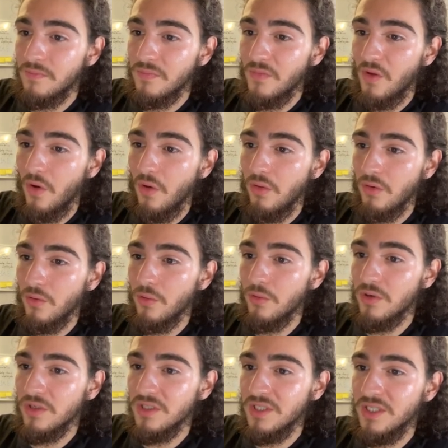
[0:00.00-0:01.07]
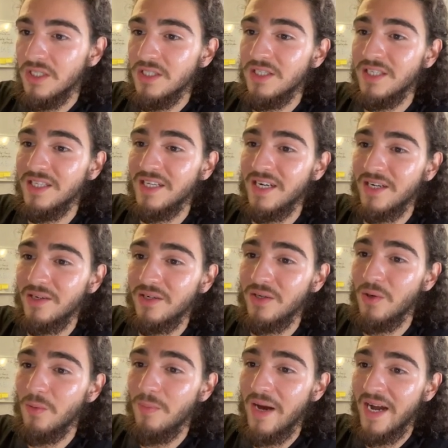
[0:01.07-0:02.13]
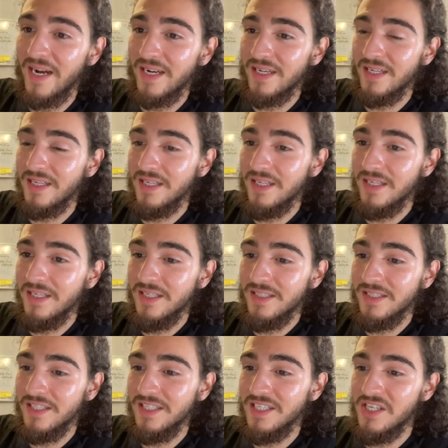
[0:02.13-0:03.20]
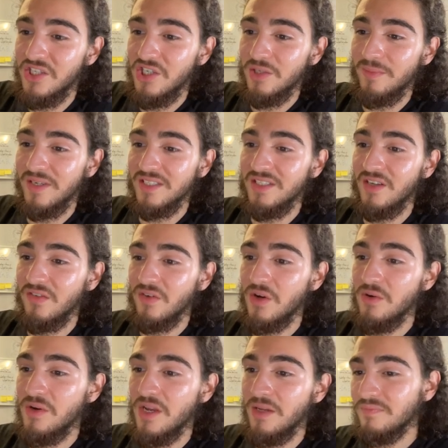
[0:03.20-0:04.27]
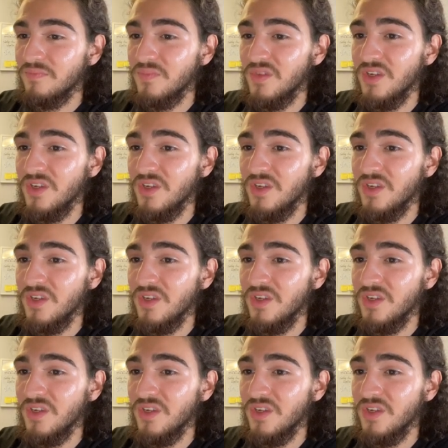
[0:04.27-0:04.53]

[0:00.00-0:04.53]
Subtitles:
all the courses, and then I can go back to teaching myself coding.